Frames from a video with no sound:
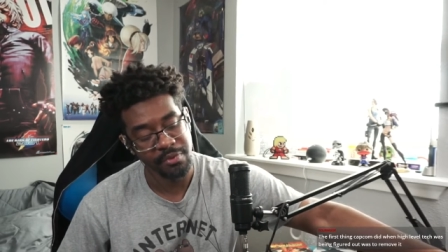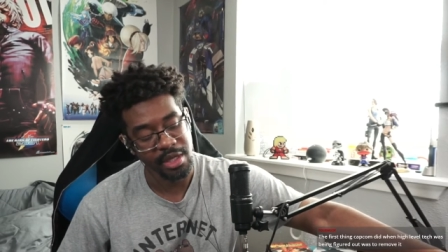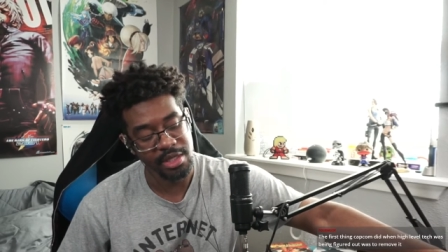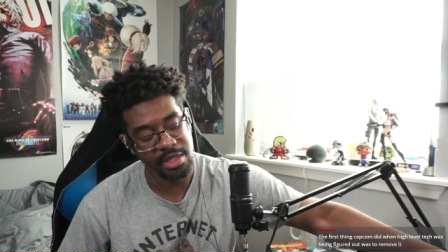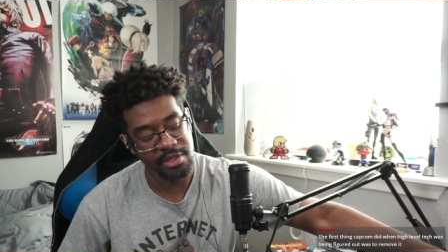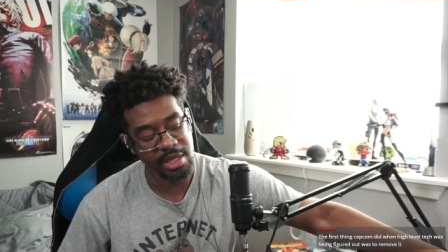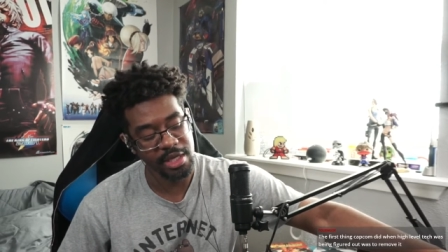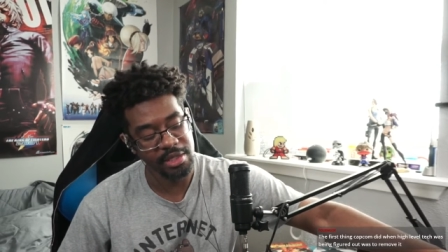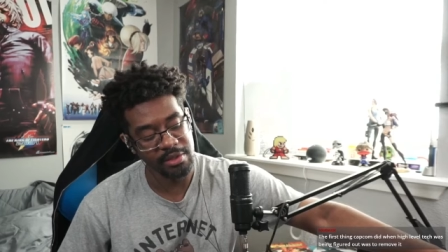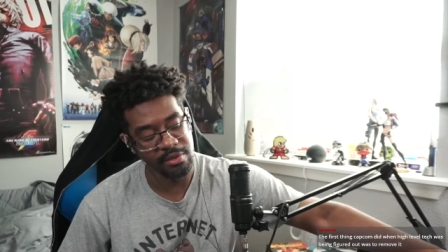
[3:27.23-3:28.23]
I think that's
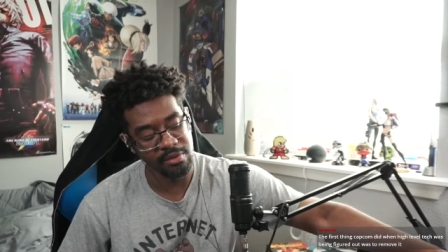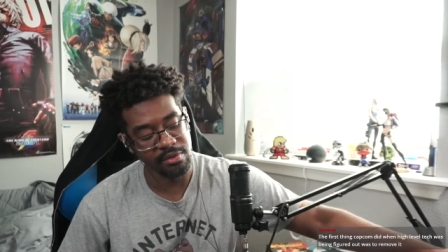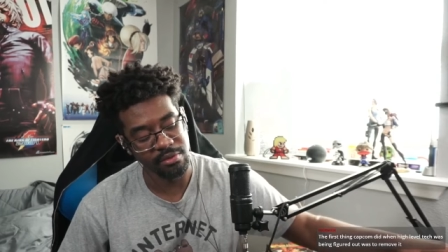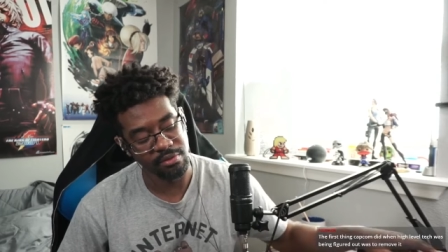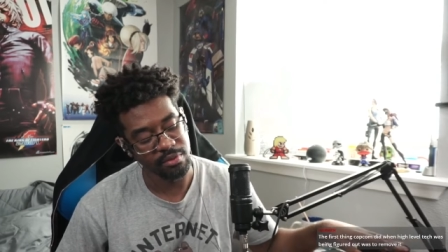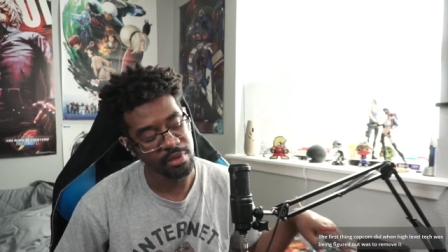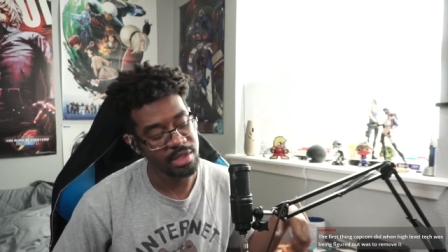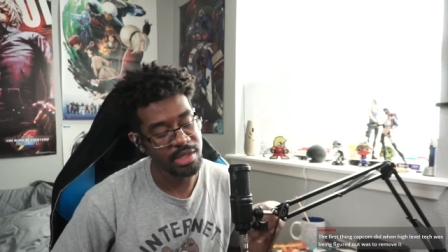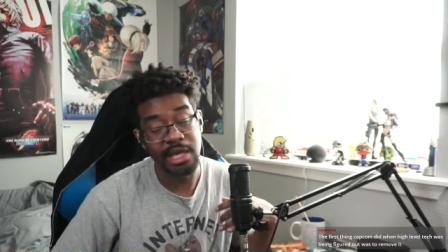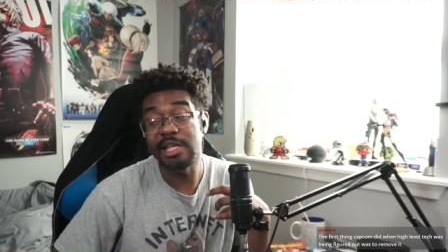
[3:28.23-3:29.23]
kind of,
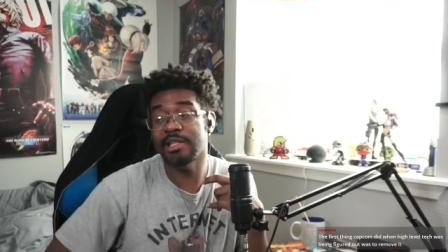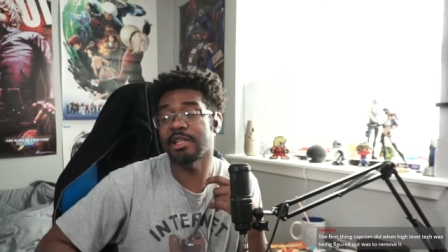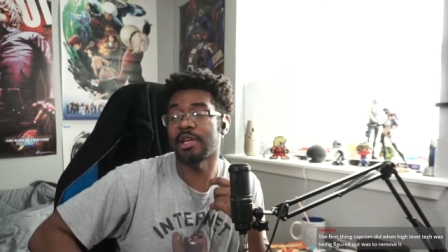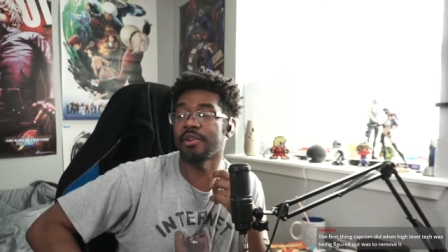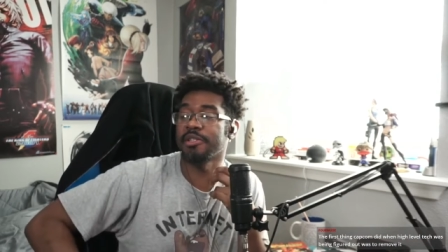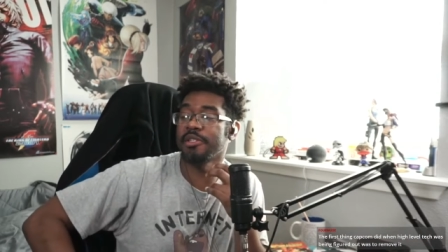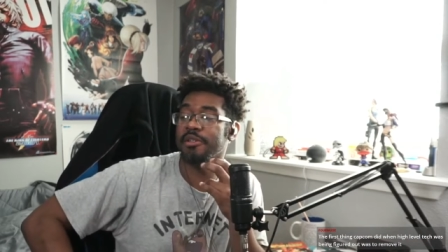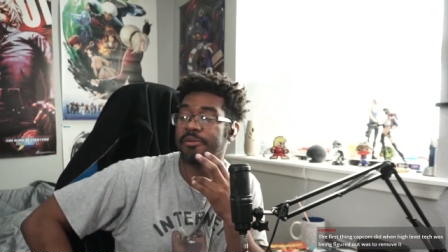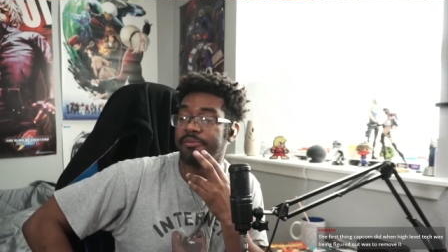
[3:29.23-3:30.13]
at least that's how I see it.